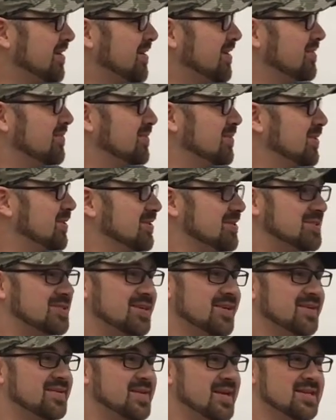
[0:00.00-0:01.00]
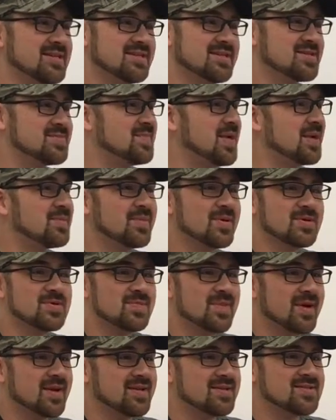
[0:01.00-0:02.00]
give them a little shot of. It's just pepper
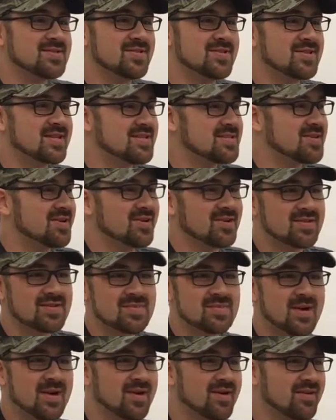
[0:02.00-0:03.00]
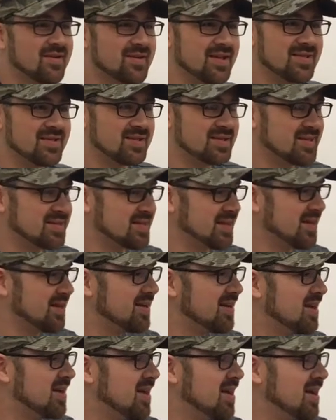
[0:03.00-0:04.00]
spray, so it doesn't hurt the bear, nothing like that.
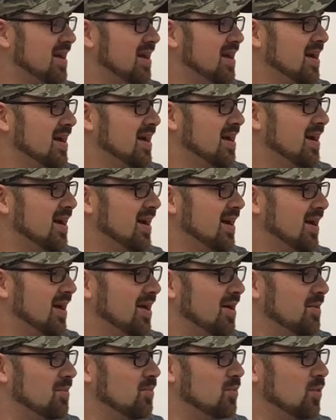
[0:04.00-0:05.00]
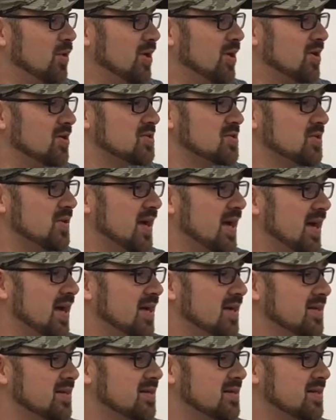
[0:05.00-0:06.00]
Um, we also
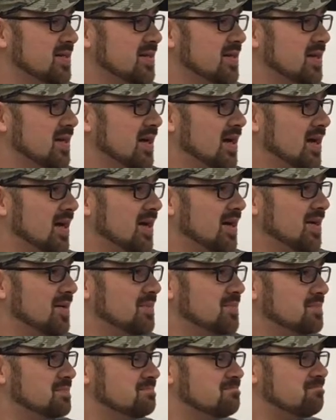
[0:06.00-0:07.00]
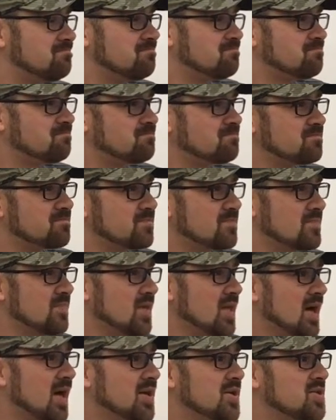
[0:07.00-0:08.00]
had, um,
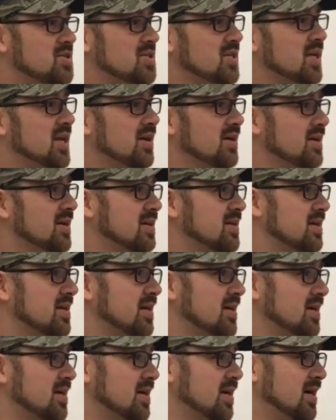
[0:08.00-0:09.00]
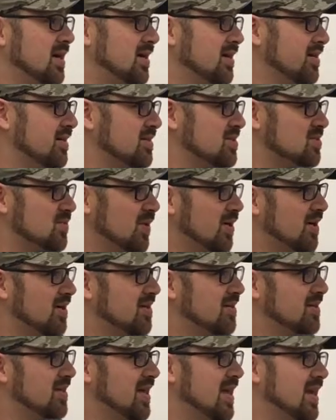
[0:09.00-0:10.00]
I usually carried uh, a gun as
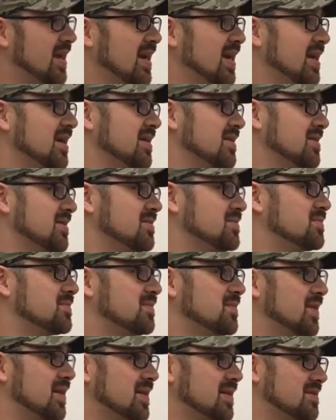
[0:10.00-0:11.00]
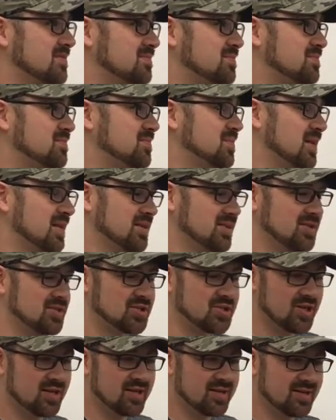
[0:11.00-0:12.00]
well, and I had a, a, a little
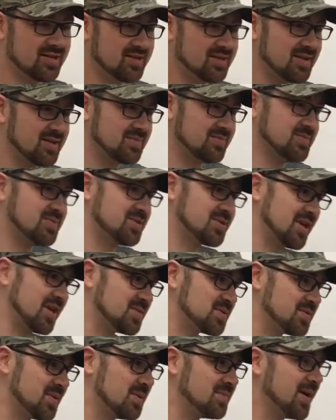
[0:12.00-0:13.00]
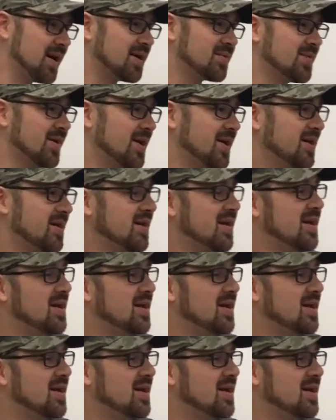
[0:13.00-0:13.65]
shotgun that straps to my backpack,